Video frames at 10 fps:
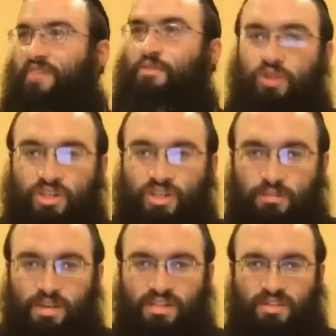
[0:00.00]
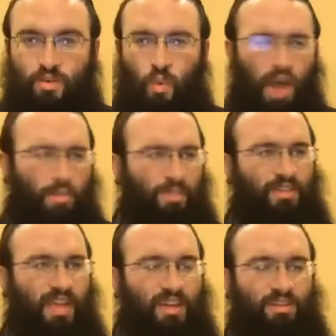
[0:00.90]
have emunah in Hashem because why am I
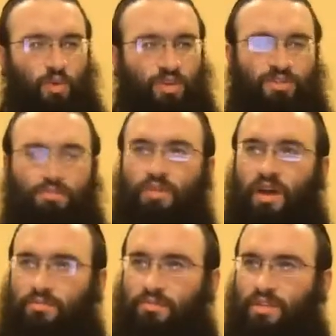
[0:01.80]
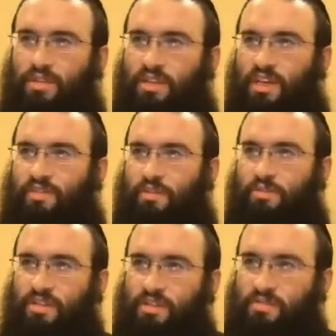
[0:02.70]
being negative? What's the problem? If I
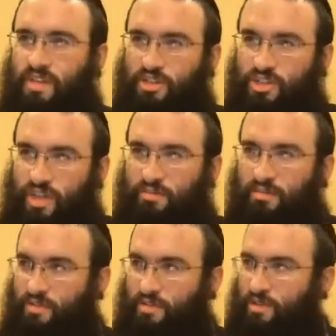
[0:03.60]
believe that Hashem,